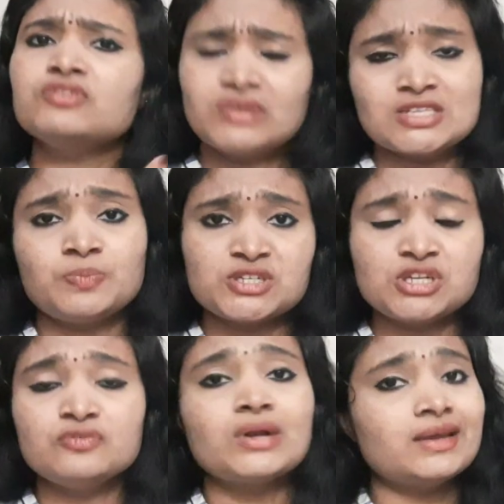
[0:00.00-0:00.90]

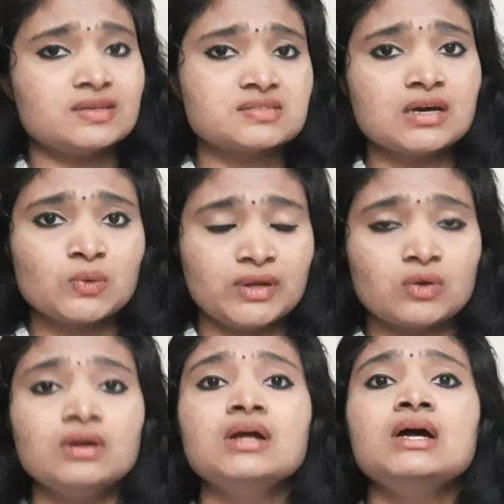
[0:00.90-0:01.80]
especially for ISRO and
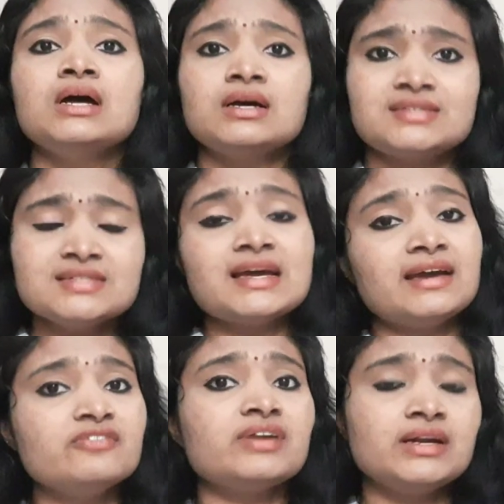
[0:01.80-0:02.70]
all, since I
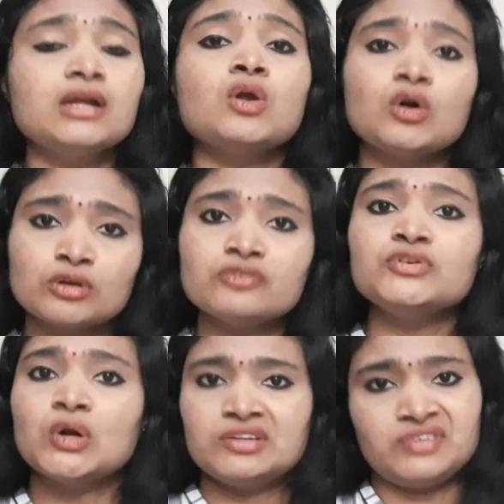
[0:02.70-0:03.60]
have read a lot of
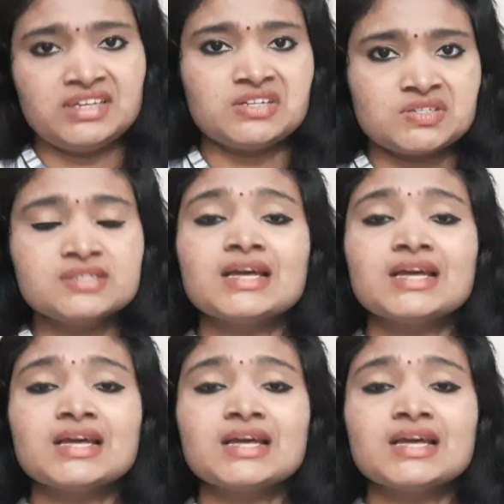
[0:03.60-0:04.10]
notifications,